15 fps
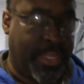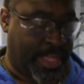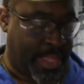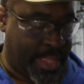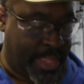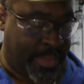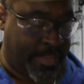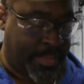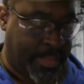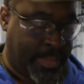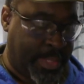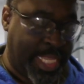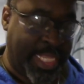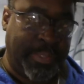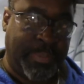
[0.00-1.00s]
Um,
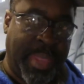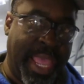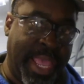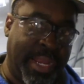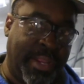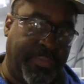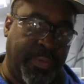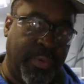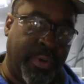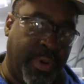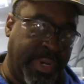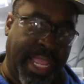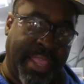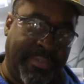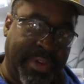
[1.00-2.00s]
it's bad if you
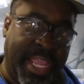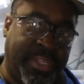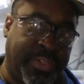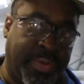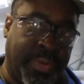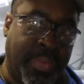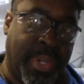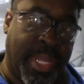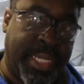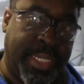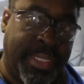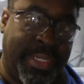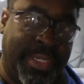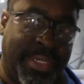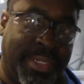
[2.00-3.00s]
don't have an extra one
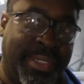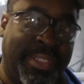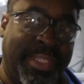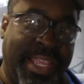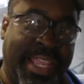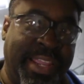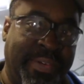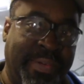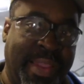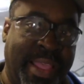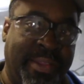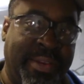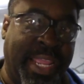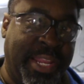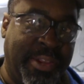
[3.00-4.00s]
laying
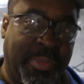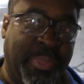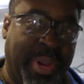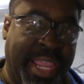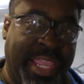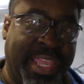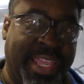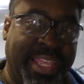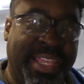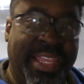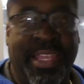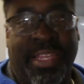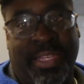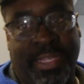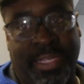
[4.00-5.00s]
around and you break it,
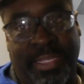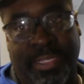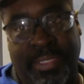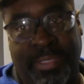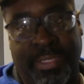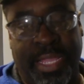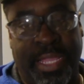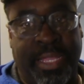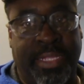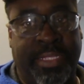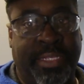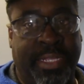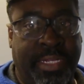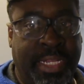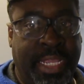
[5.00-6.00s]
because uh,
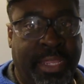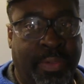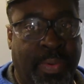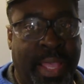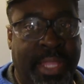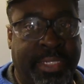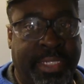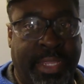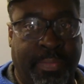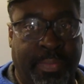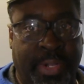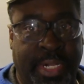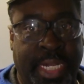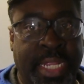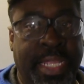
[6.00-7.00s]
it's going to take a while to get
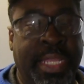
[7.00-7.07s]
one.